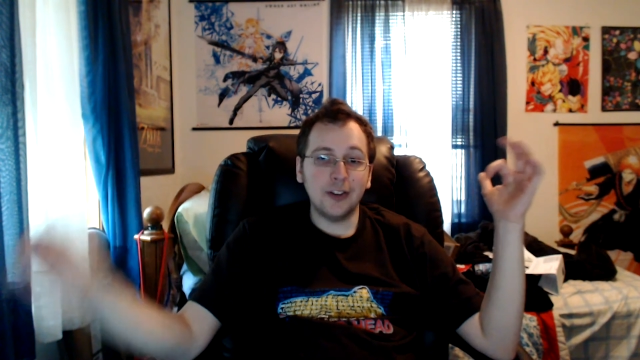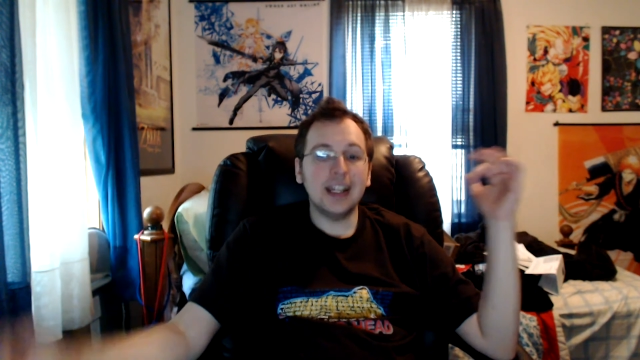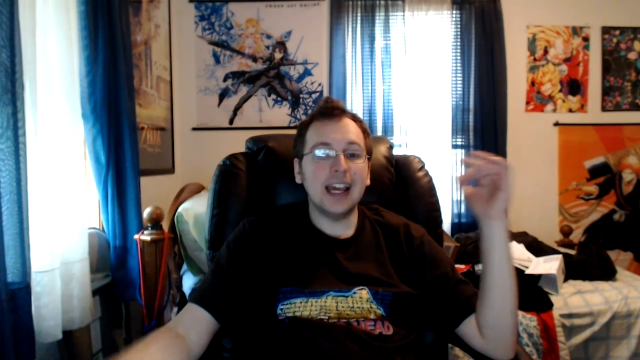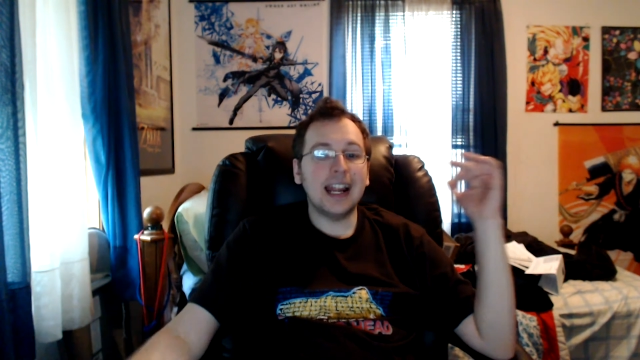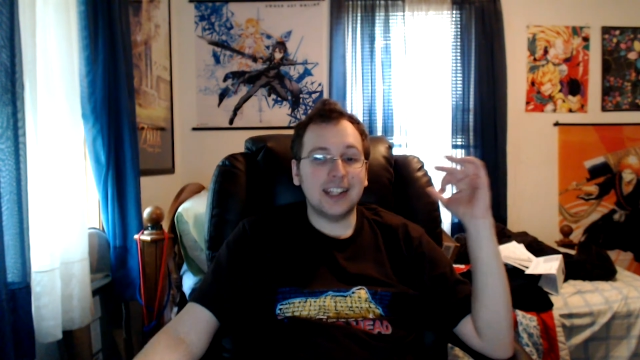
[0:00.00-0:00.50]

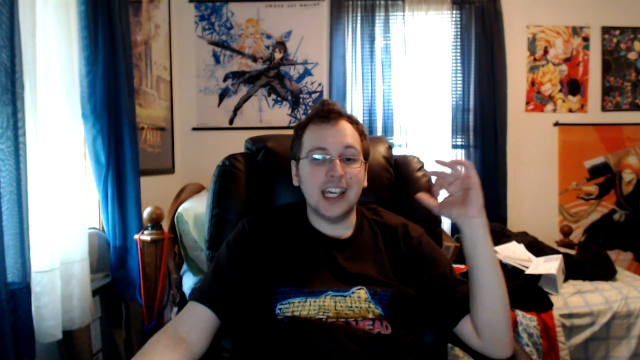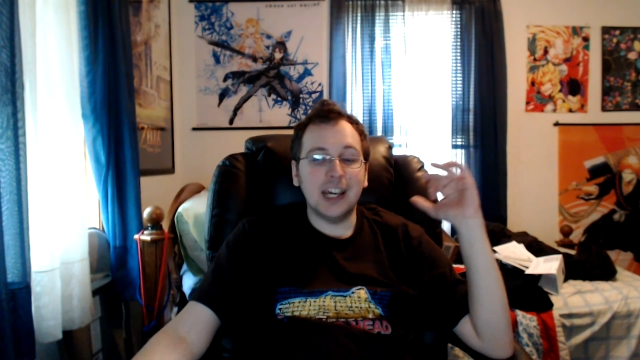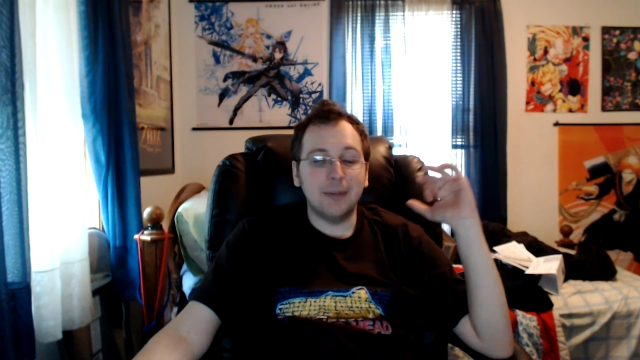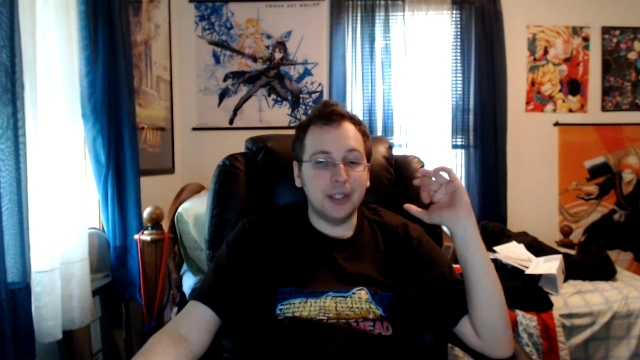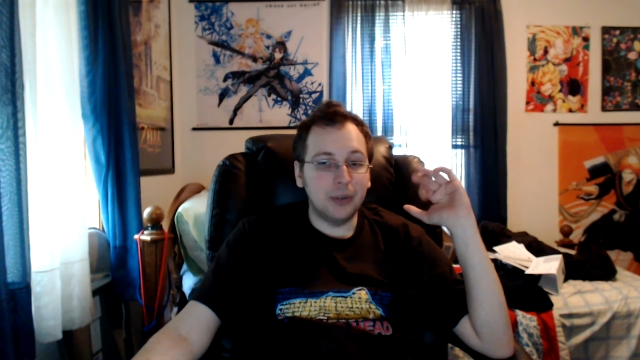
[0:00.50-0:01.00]
had a
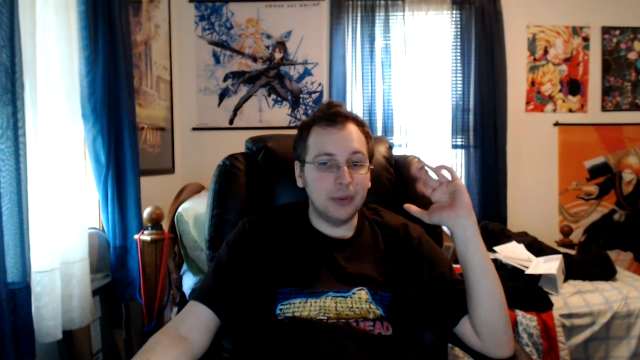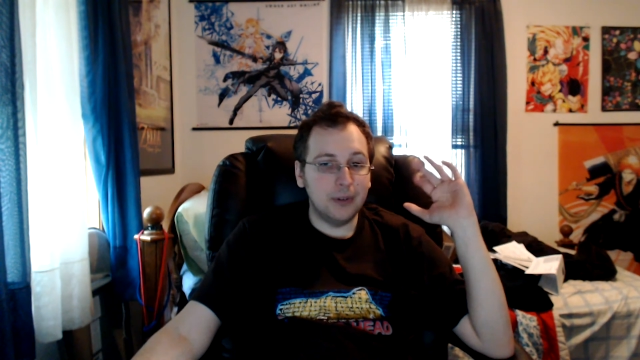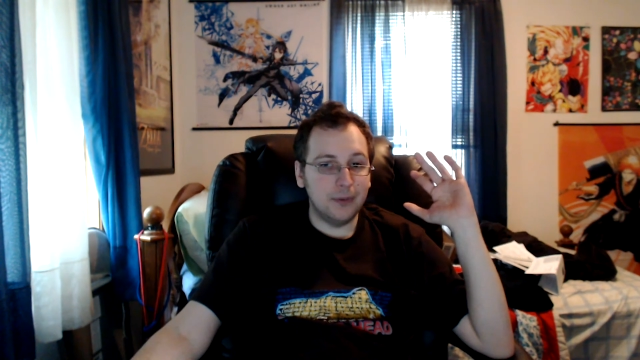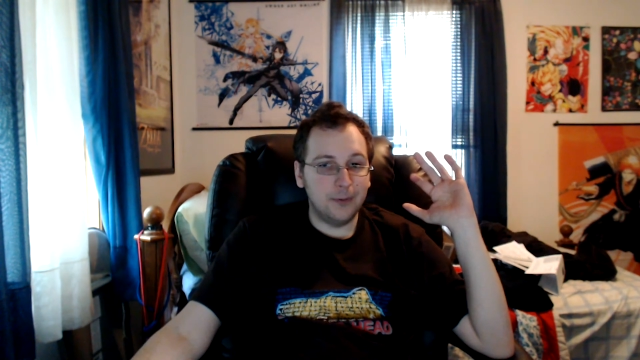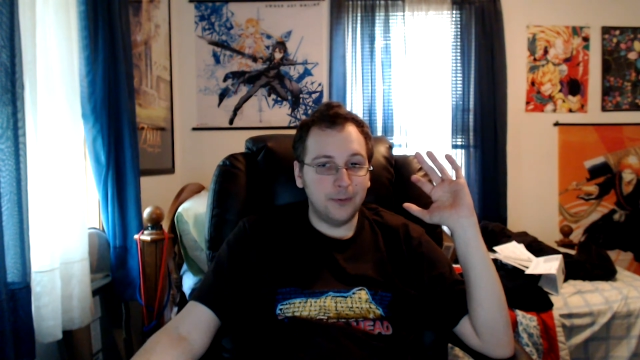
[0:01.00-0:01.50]
cameo
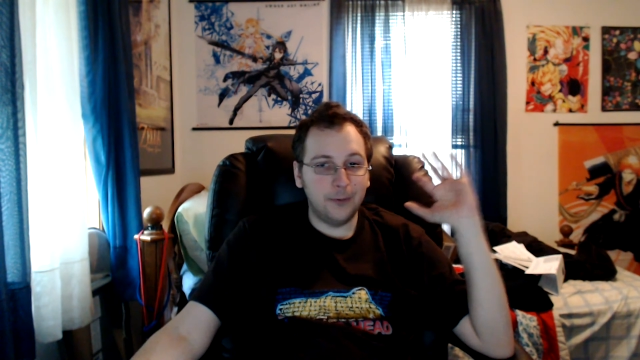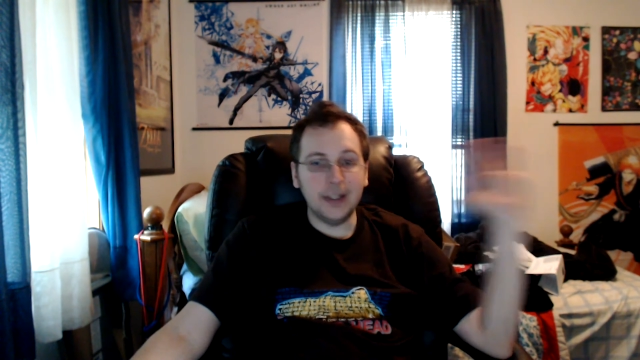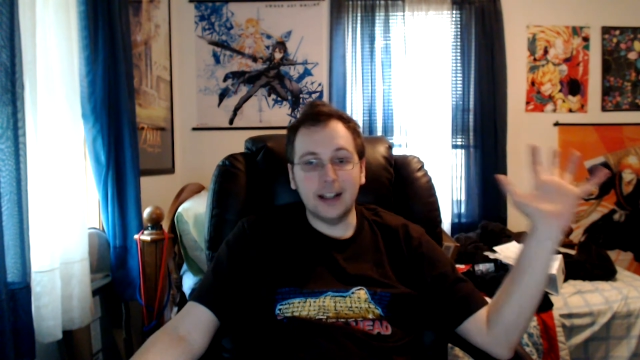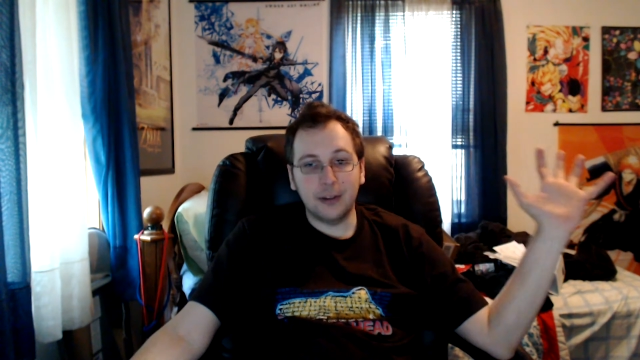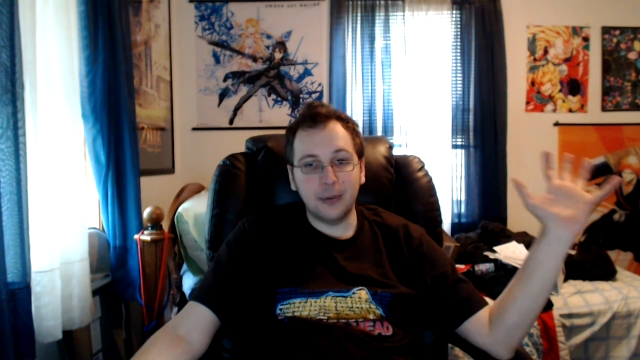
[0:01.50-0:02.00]
when
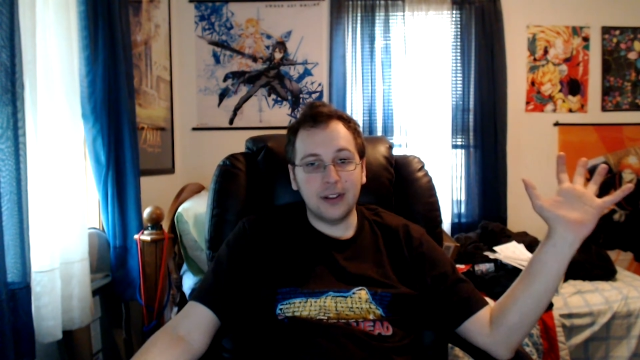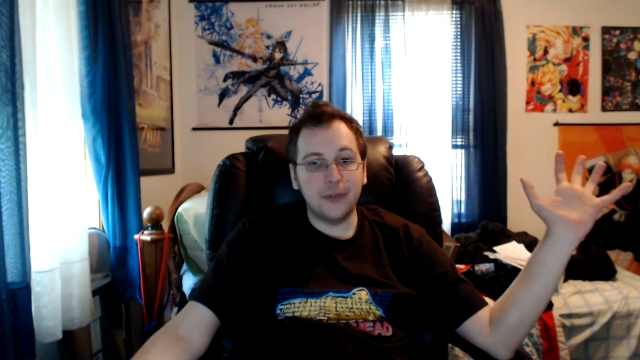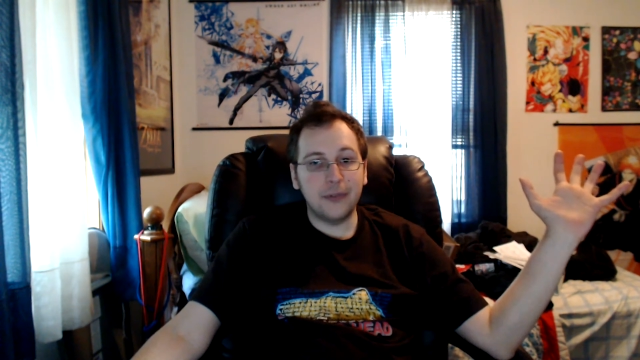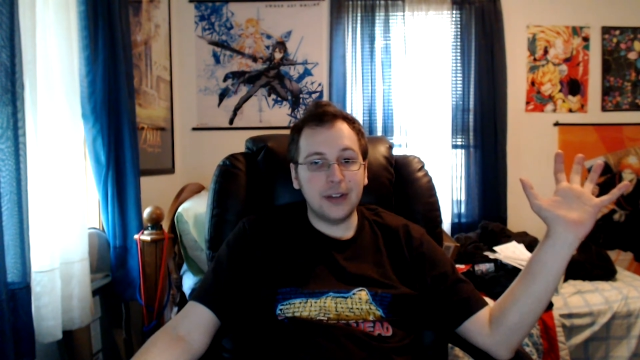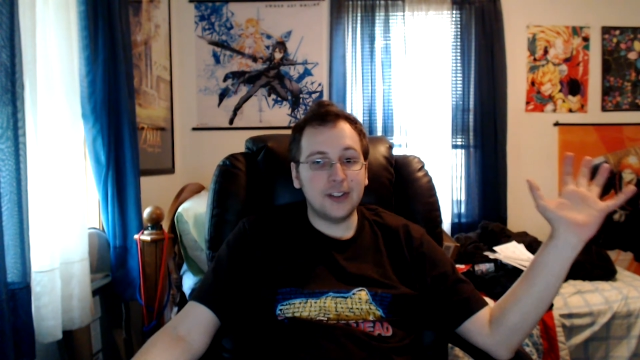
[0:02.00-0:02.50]
Phoenix was
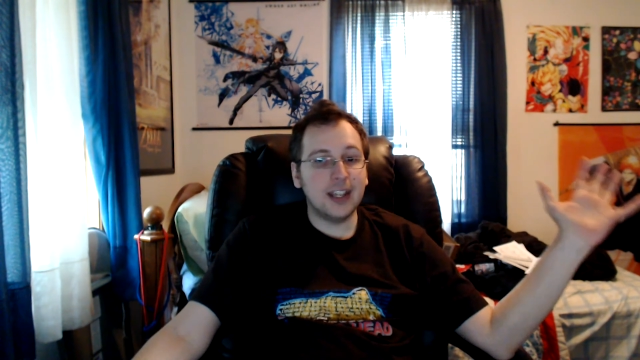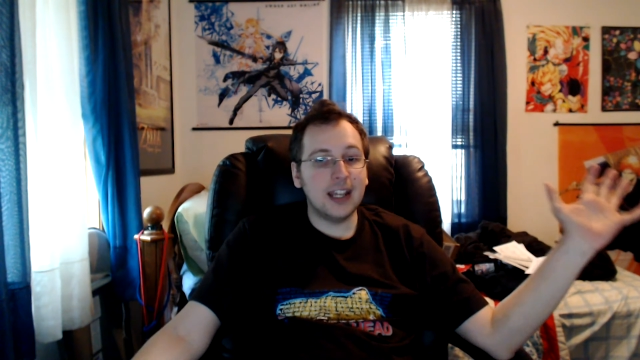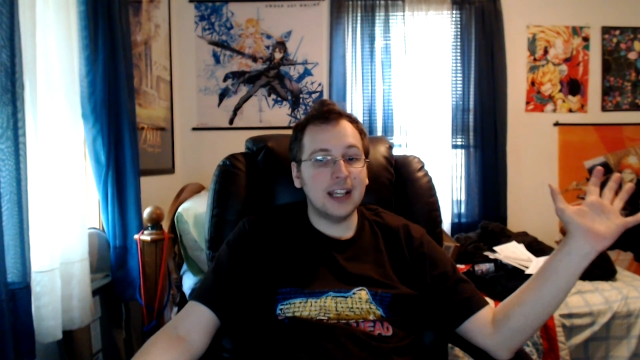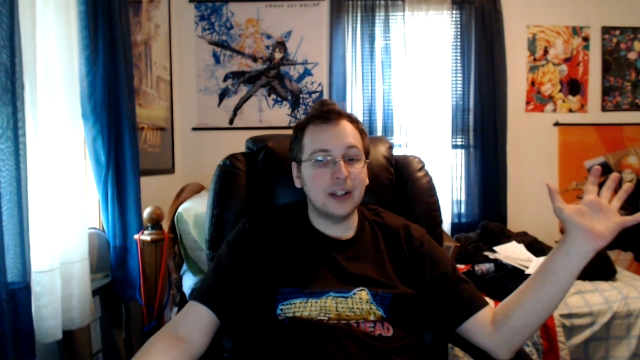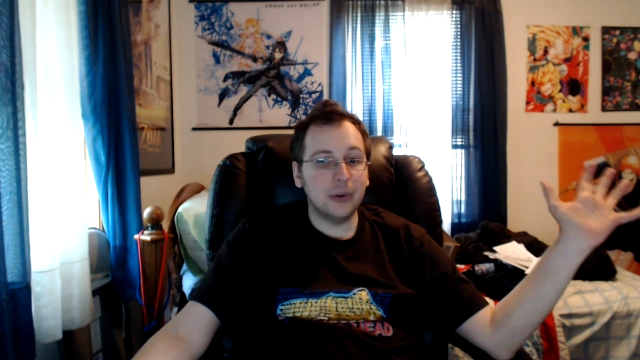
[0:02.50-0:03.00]

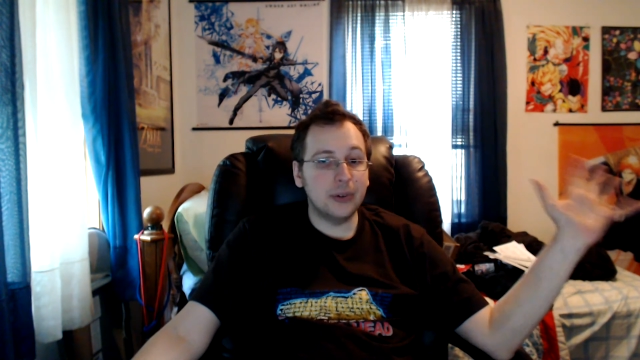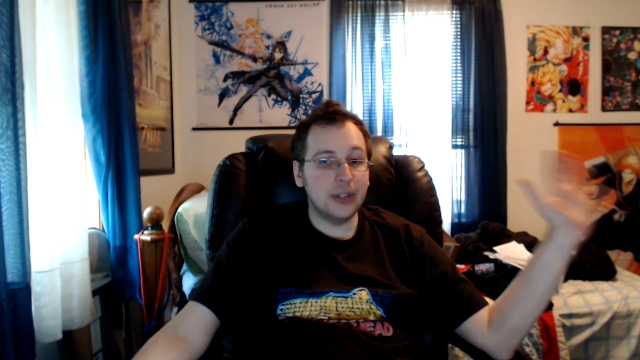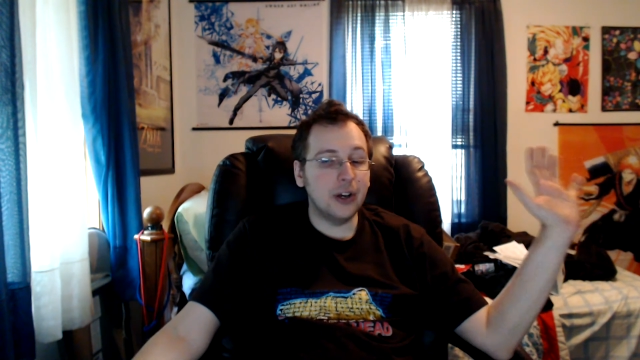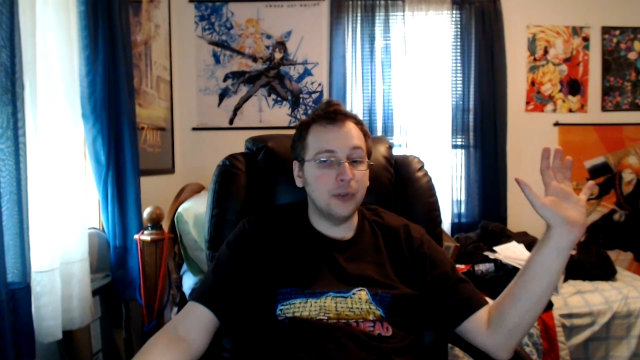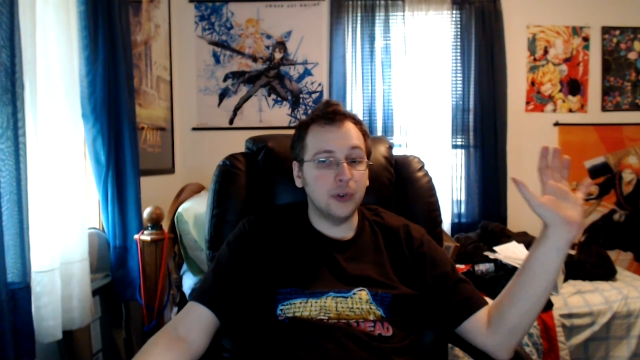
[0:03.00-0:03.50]
investigating their
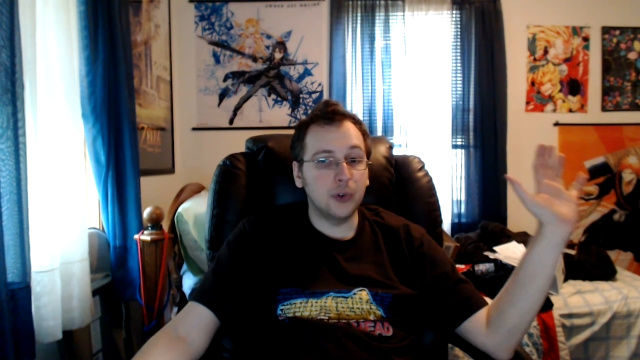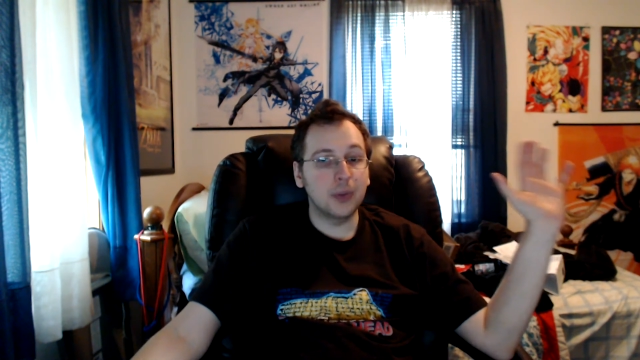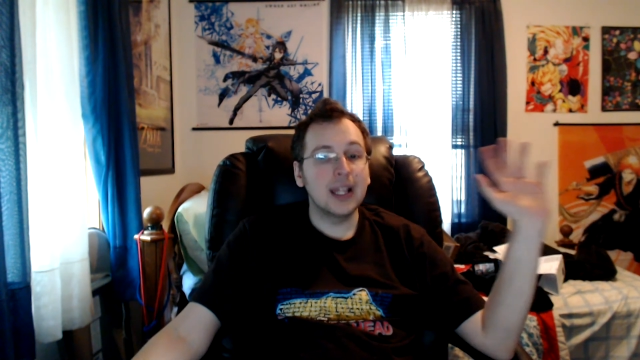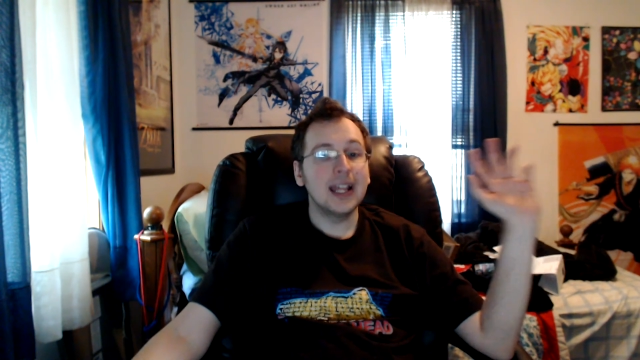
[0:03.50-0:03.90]
hotel room.